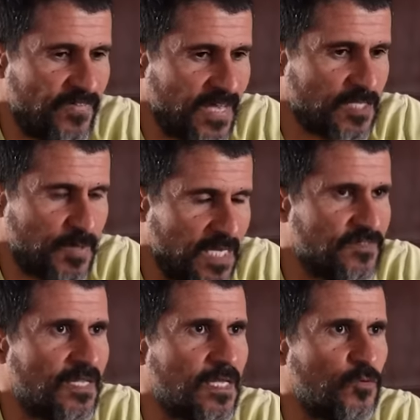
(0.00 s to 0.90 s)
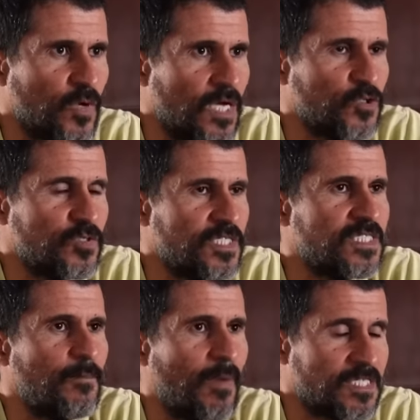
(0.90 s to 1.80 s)
Fidias believes that the education
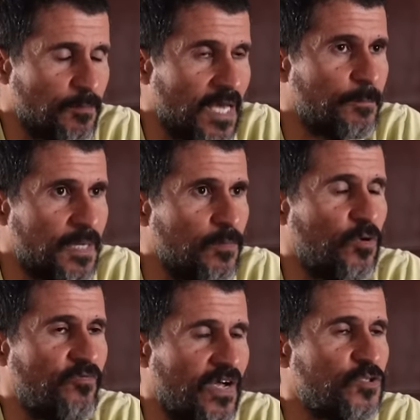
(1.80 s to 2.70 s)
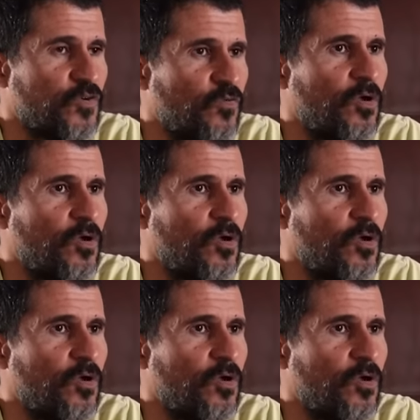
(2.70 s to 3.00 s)
system must make people, first of